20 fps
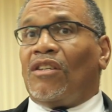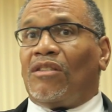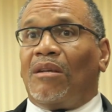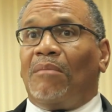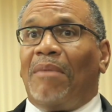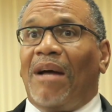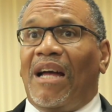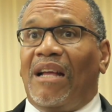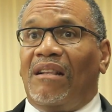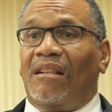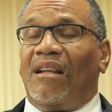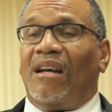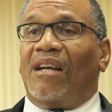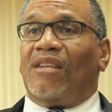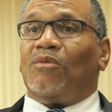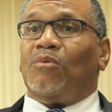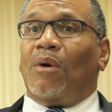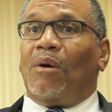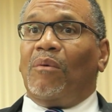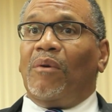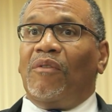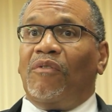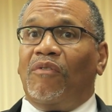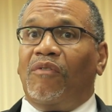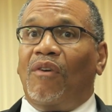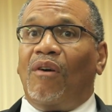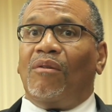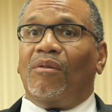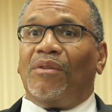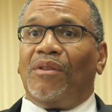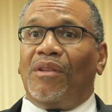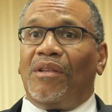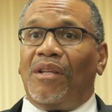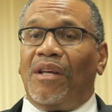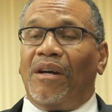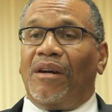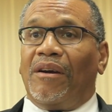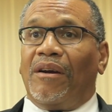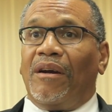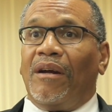So by and large, what we found
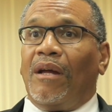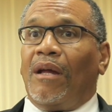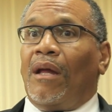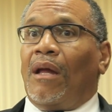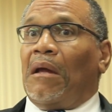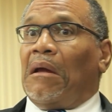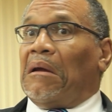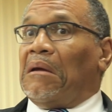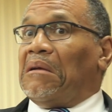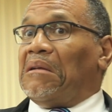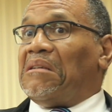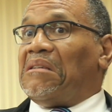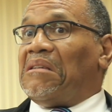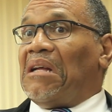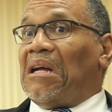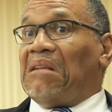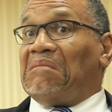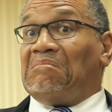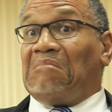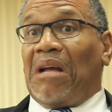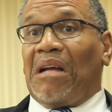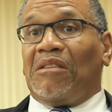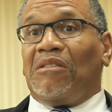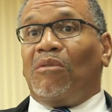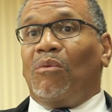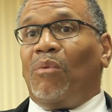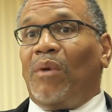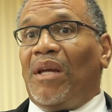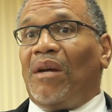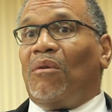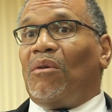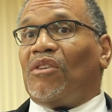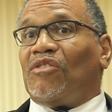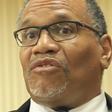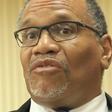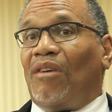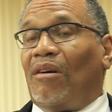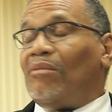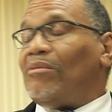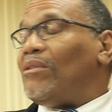there is that, and the week
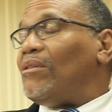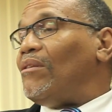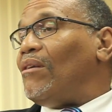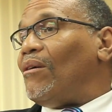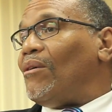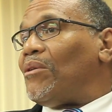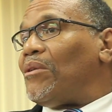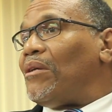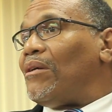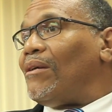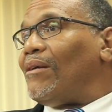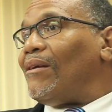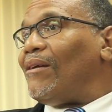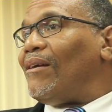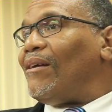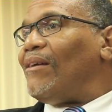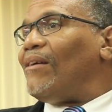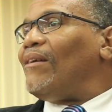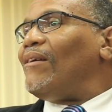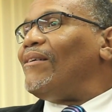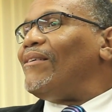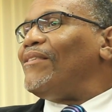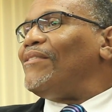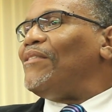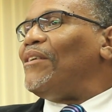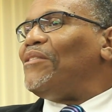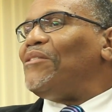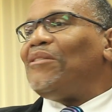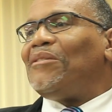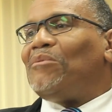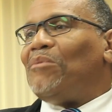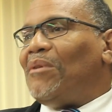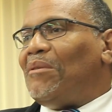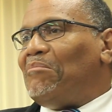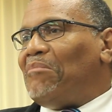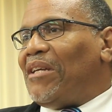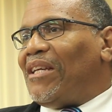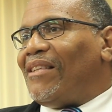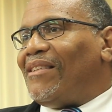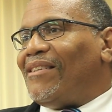was rounded out, not just with
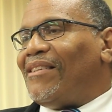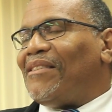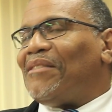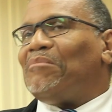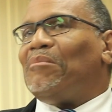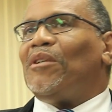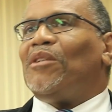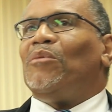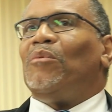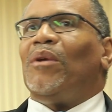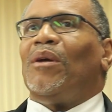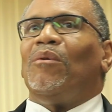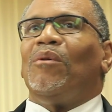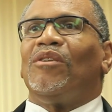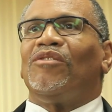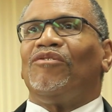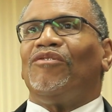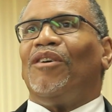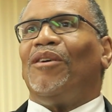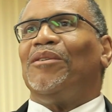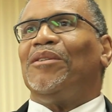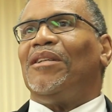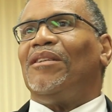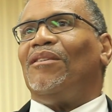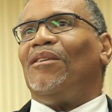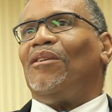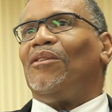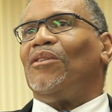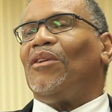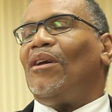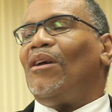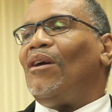meetings, but the week was rounded out